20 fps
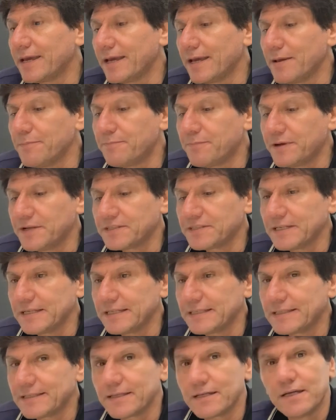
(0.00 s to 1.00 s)

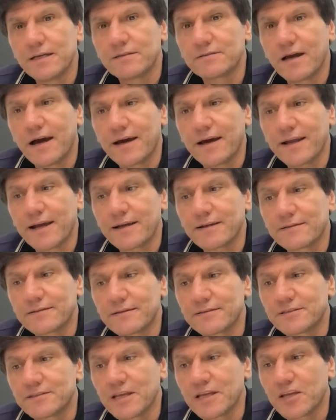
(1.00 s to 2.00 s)
Implicit,
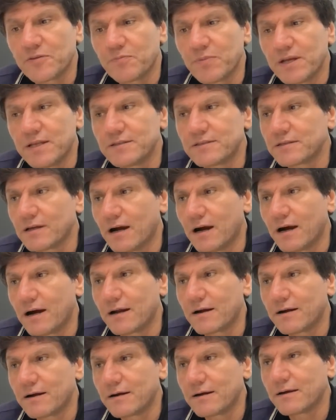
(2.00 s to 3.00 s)
indirect statements
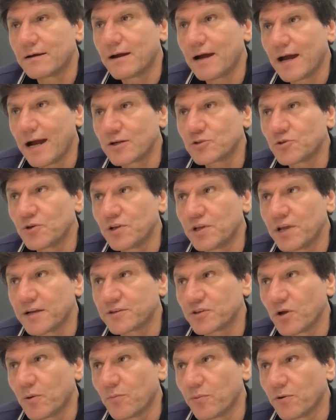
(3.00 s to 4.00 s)
are actually
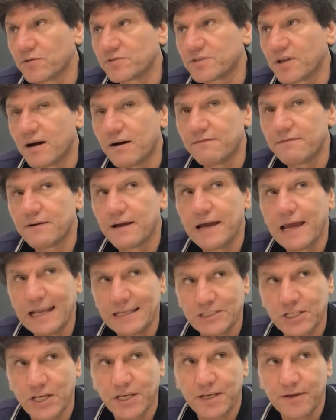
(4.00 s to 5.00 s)
examples of
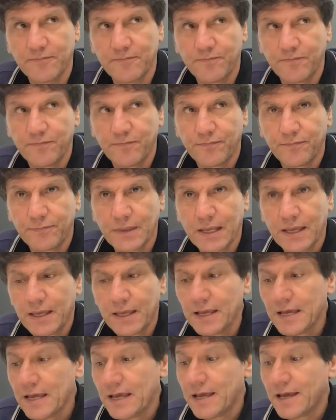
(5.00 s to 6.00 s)
hedging.
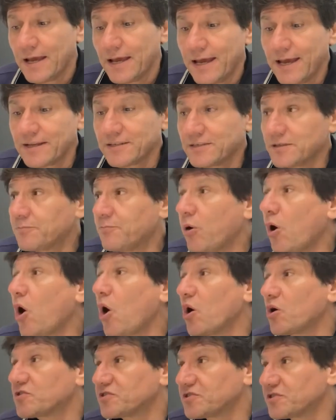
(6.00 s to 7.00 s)
Is
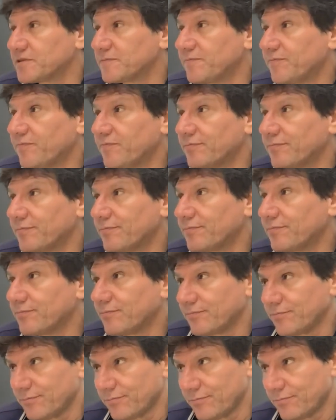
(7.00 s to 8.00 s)
pause.
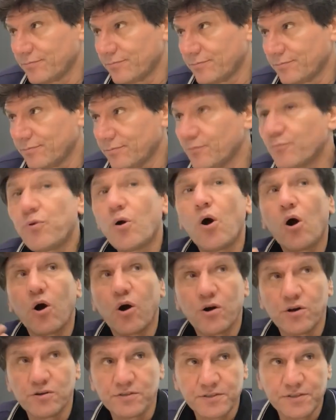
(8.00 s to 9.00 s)

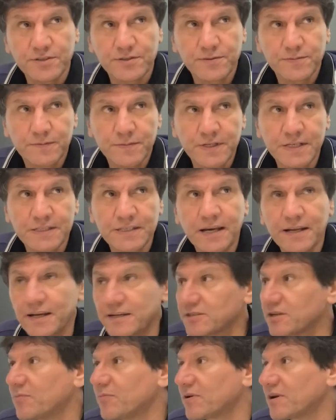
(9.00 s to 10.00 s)
Pause is an
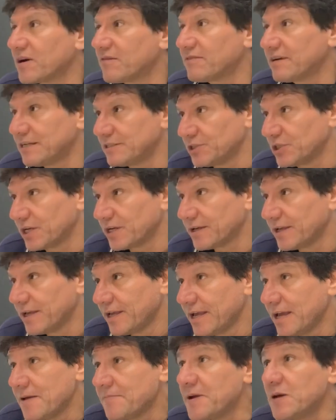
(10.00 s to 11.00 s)
example of hedging.
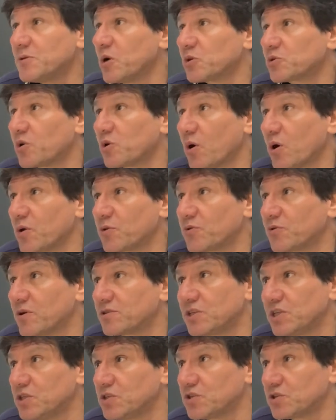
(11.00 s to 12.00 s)
When you're talking to your
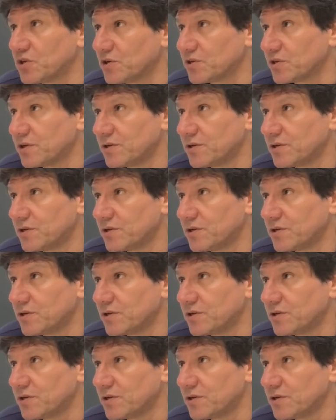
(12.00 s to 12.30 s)
teacher,